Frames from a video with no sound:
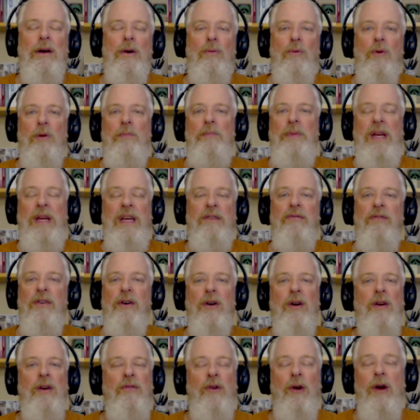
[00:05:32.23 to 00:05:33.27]
would be
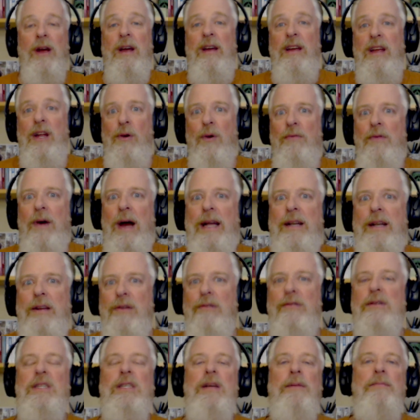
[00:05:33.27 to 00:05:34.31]
very, very, if I
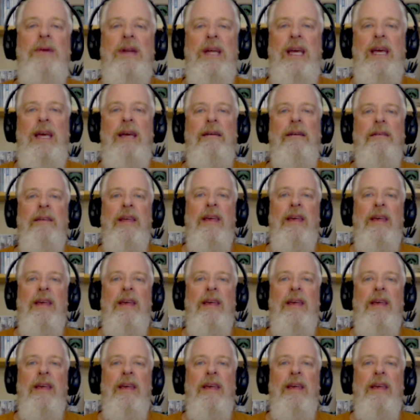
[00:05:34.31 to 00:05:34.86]
knew somebody